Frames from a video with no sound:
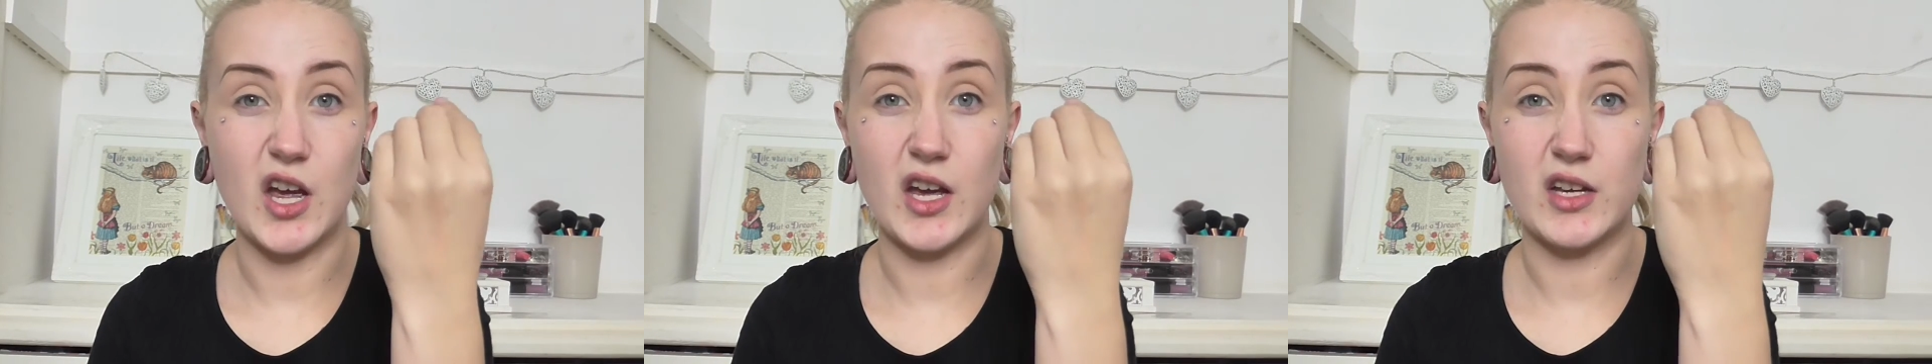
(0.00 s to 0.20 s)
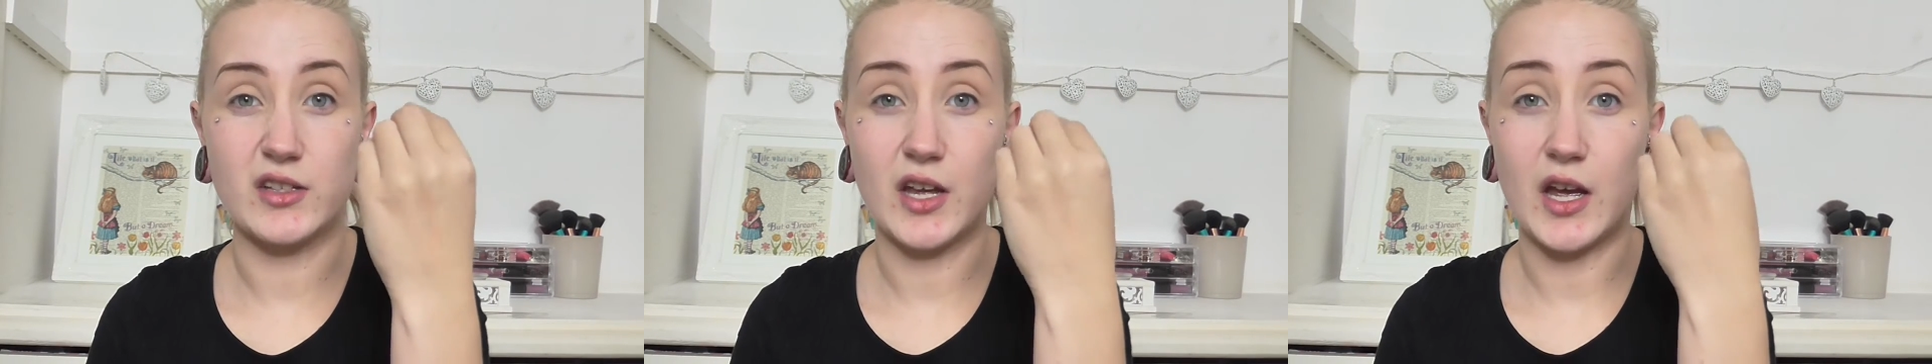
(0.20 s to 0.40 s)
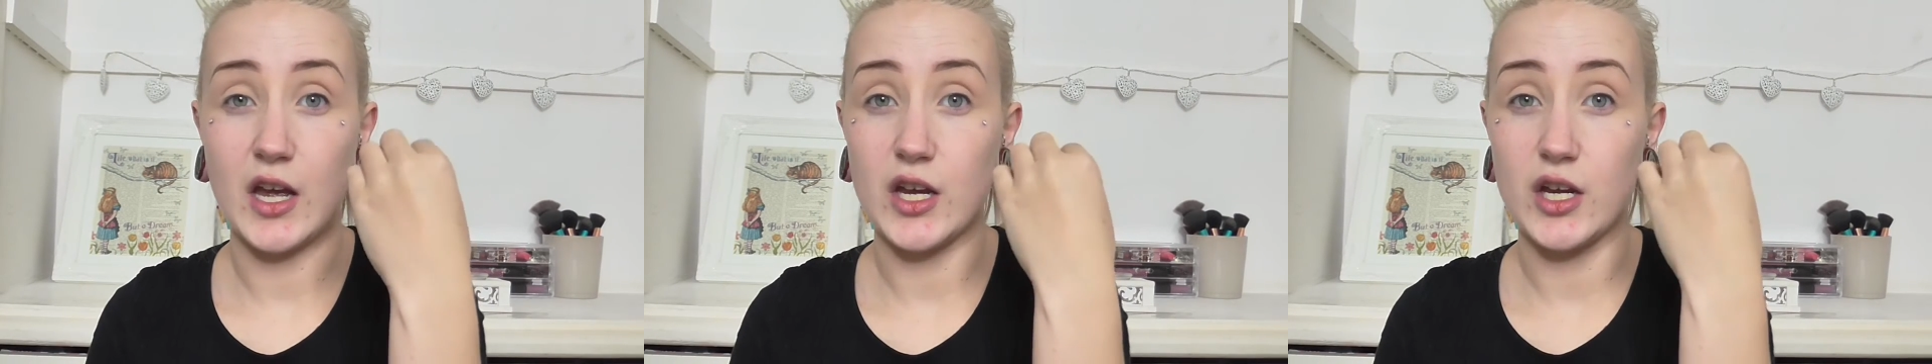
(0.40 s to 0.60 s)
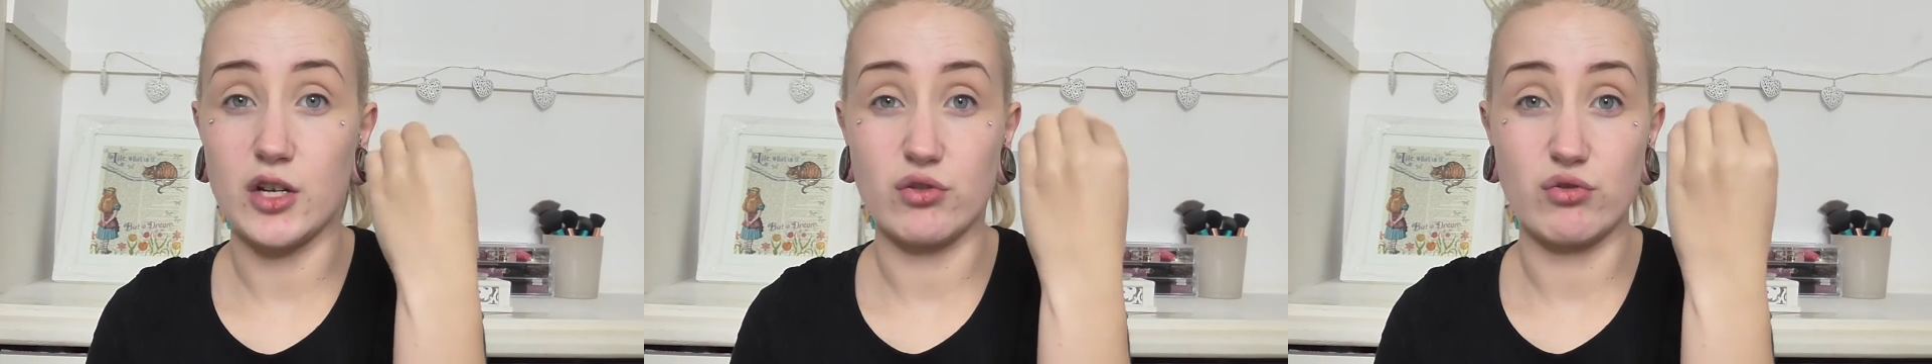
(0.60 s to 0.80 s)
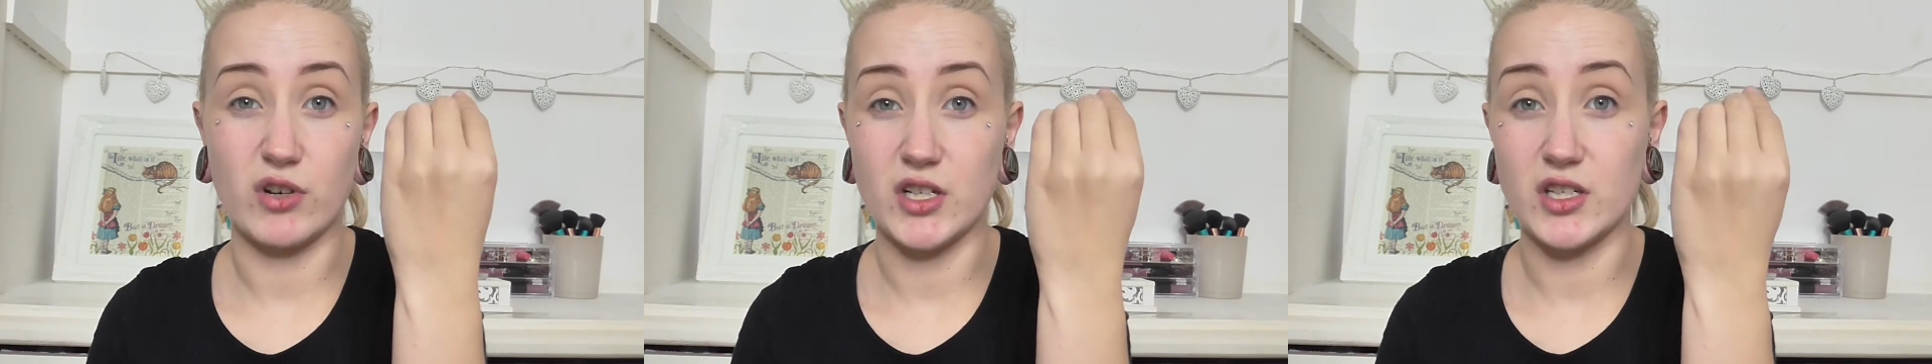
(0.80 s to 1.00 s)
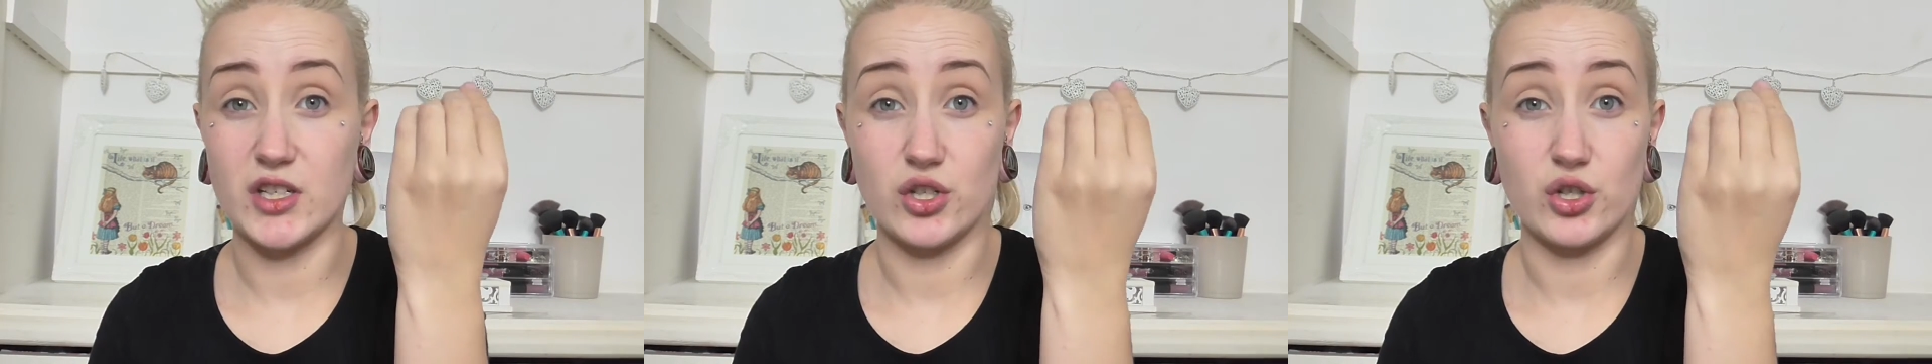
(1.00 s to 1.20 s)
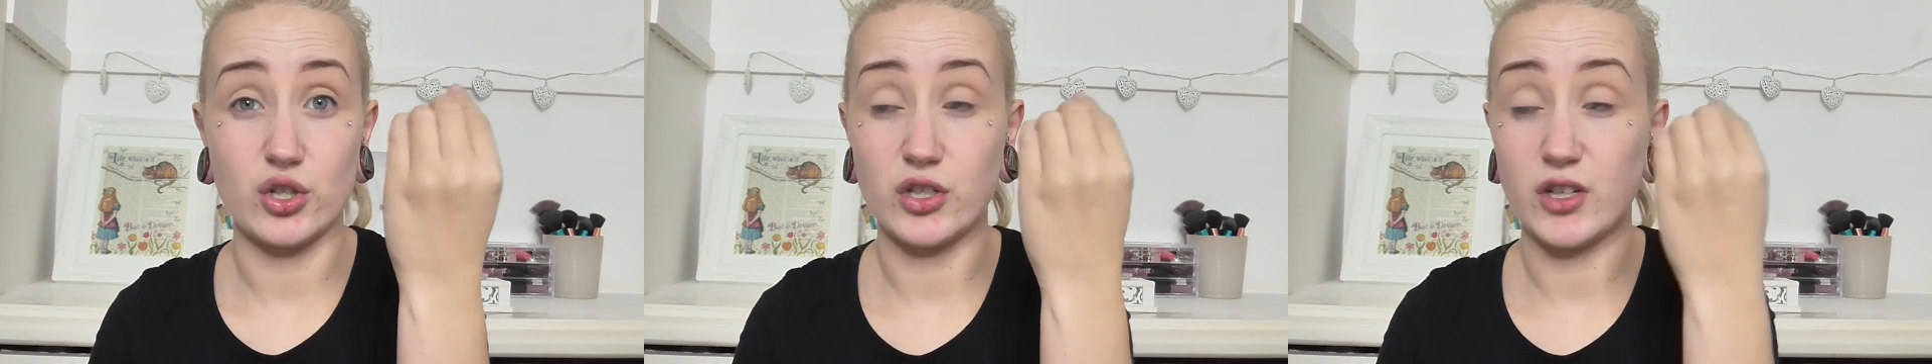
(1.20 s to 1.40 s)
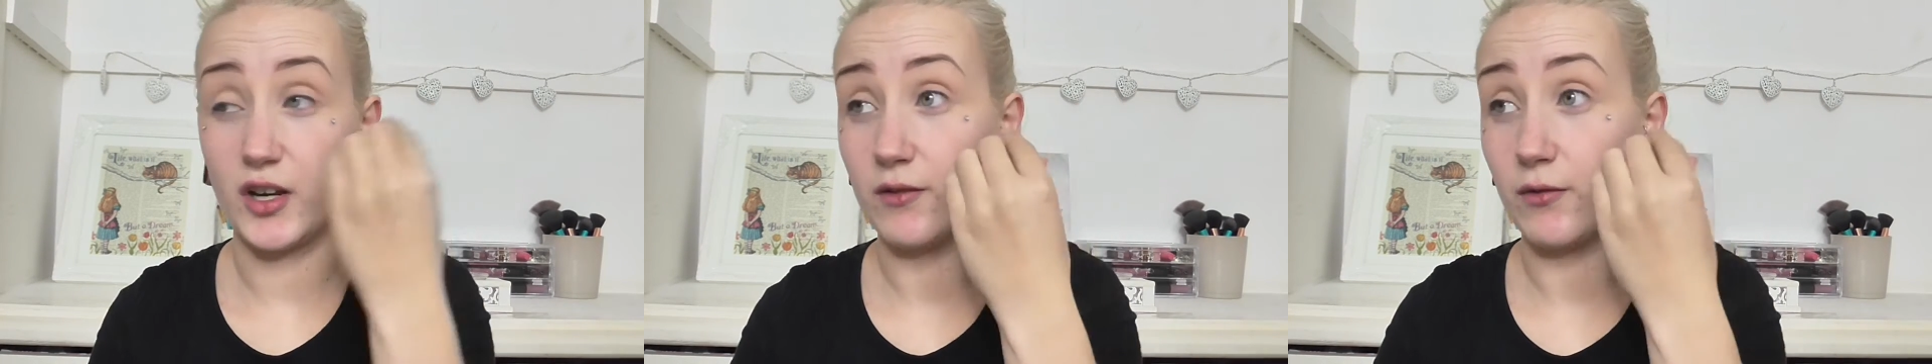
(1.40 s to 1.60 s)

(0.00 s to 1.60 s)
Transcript: as a transition shade